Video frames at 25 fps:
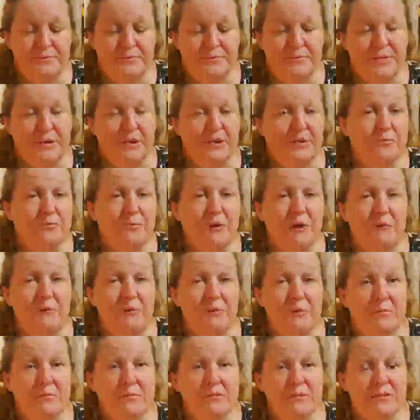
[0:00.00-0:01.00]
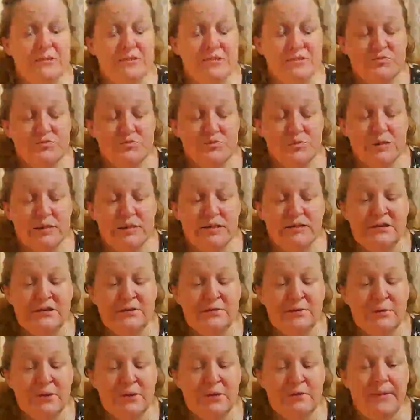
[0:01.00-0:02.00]
You might be able to sprint,
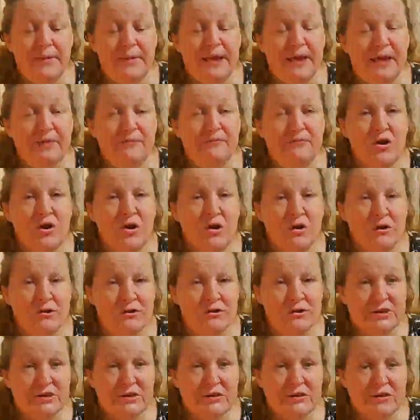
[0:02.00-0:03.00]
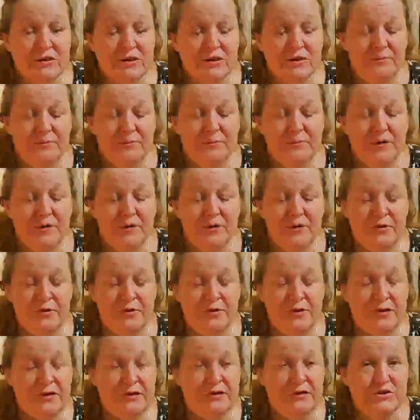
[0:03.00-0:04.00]
but you may have a hard time with
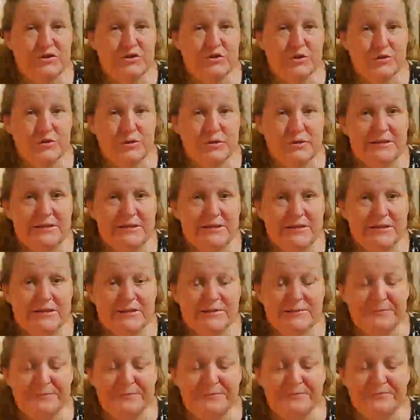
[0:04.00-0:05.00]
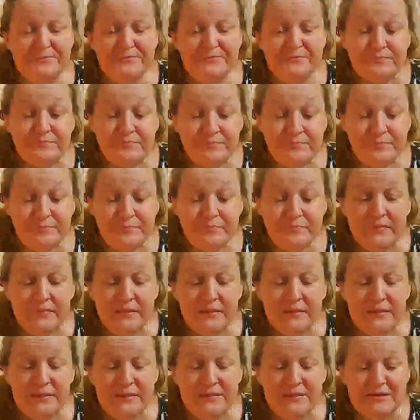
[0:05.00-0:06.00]
the endurance.
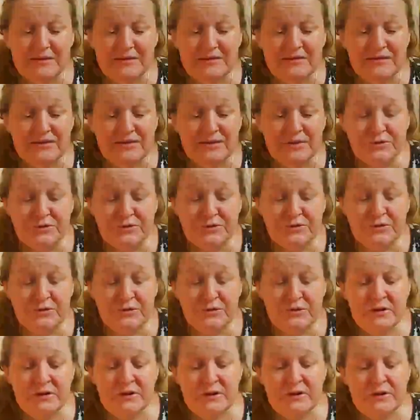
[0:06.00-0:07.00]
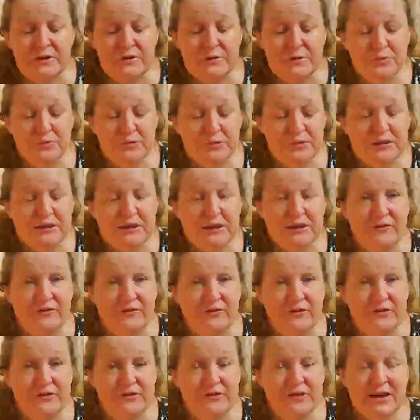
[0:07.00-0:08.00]
And so really give
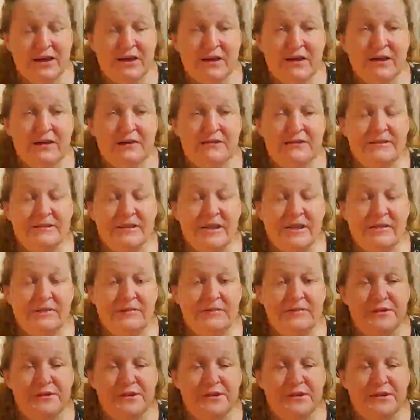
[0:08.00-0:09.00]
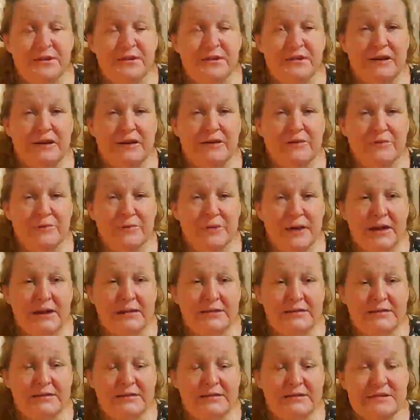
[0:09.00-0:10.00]
yourself the
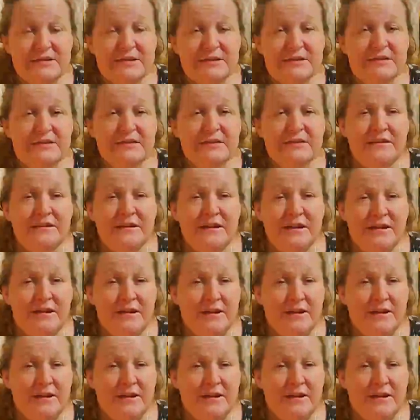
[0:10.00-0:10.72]
rest that